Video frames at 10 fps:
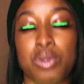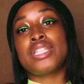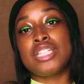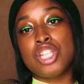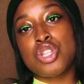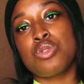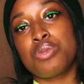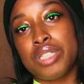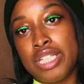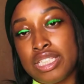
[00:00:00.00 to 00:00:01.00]
The initial
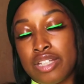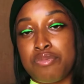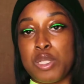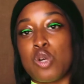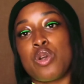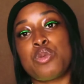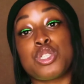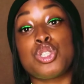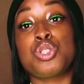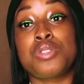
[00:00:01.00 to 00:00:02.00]
release of Bitcoin was
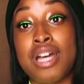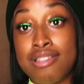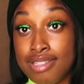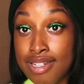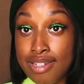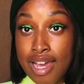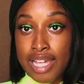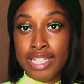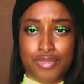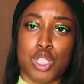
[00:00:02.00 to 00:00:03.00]
in
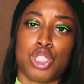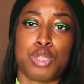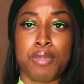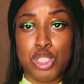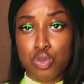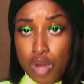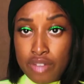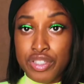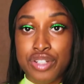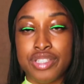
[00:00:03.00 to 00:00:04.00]
2009. It's been 12
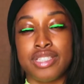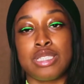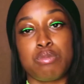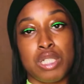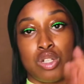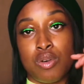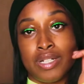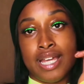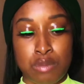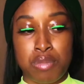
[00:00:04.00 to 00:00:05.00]
years since Bitcoin
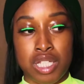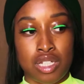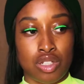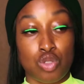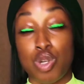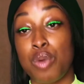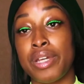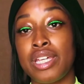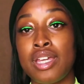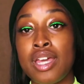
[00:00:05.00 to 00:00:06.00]
has been
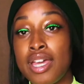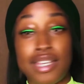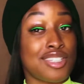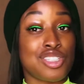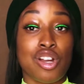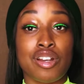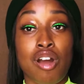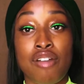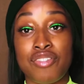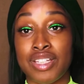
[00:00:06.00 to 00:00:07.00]
growing. It started
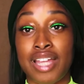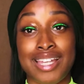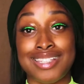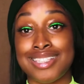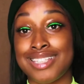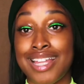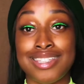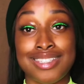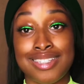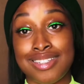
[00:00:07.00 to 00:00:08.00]
off at like cents
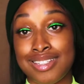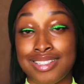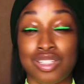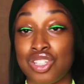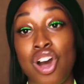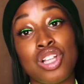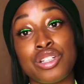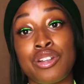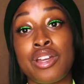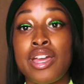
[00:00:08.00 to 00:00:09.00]
to the
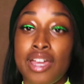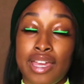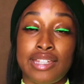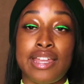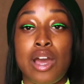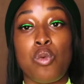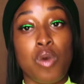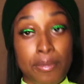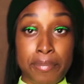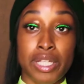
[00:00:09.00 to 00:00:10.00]
dollar, and now
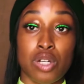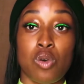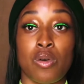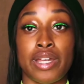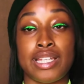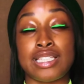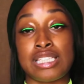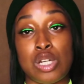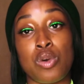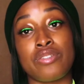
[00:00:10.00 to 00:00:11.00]
one Bitcoin is an
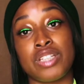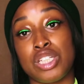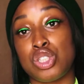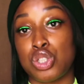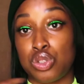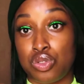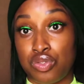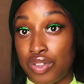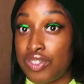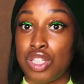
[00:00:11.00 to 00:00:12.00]
equivalent to
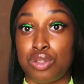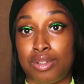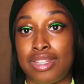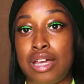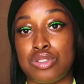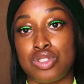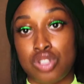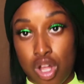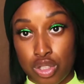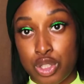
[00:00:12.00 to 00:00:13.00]

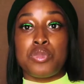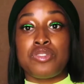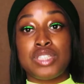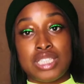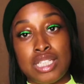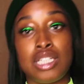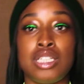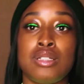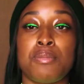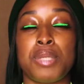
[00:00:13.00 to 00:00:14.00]
$53,000. We've
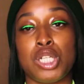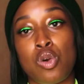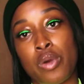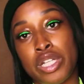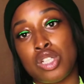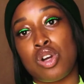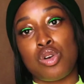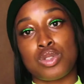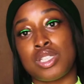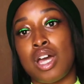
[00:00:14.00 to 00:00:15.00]
seen Bitcoin go
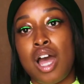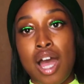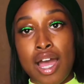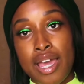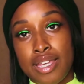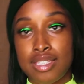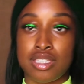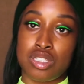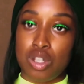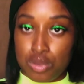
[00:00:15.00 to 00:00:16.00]
to highs,
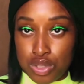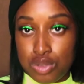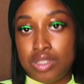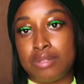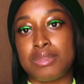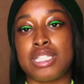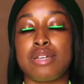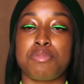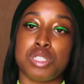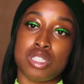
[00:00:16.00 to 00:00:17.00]
do some
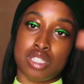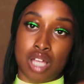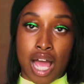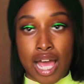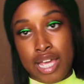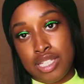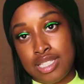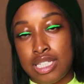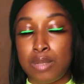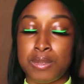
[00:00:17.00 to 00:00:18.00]
dips, highs,
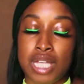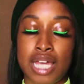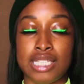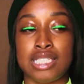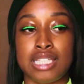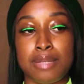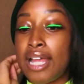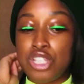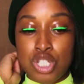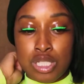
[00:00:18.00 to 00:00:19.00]
dips, highs, dips.
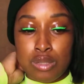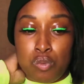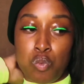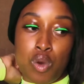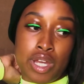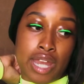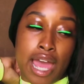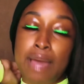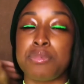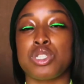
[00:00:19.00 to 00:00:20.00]
That's just what
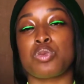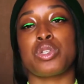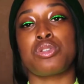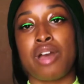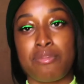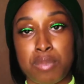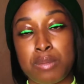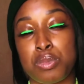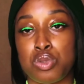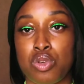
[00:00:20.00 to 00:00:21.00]
happens when you have
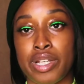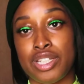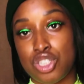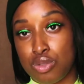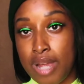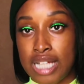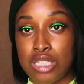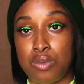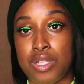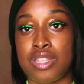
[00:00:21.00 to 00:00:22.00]
people who are
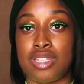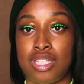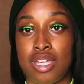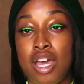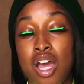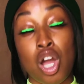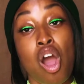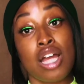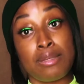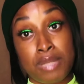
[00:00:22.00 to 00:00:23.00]
interacting with the
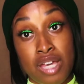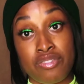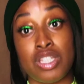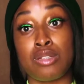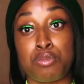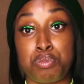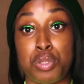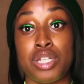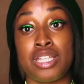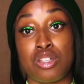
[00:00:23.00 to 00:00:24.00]
economy of it,
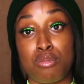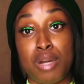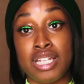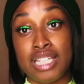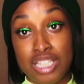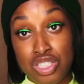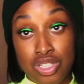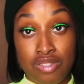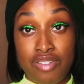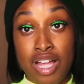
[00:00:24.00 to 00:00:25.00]
putting their money into
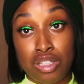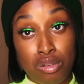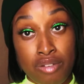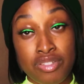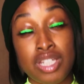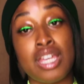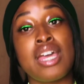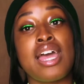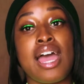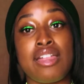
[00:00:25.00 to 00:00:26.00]
the value of it,
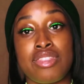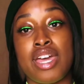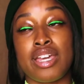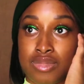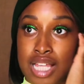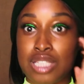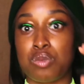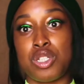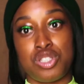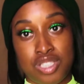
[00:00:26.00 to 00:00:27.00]
and then that's
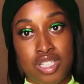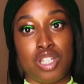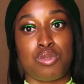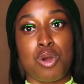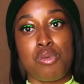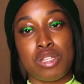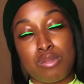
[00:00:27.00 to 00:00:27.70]
when you see it growing.